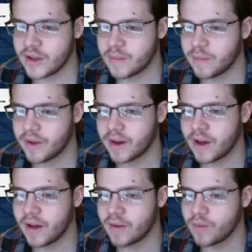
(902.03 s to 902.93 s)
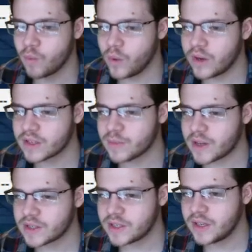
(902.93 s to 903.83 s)
But weakness
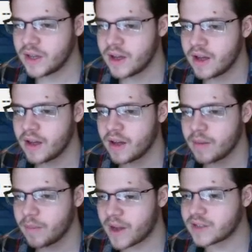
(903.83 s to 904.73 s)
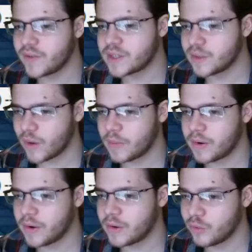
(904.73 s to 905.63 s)
policy, max invested
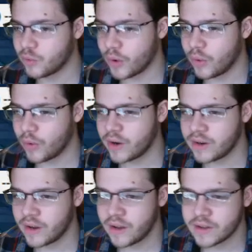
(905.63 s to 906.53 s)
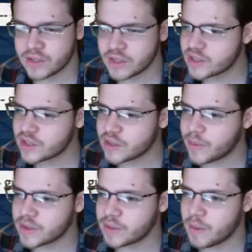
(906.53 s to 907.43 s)
Rhyperior Drill Run. So this is
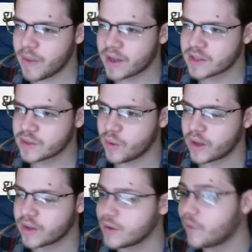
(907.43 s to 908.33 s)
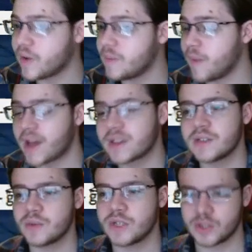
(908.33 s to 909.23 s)
supposed to be max quick. So if it maxes,
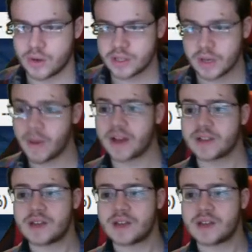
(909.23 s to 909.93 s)
which is always going to max,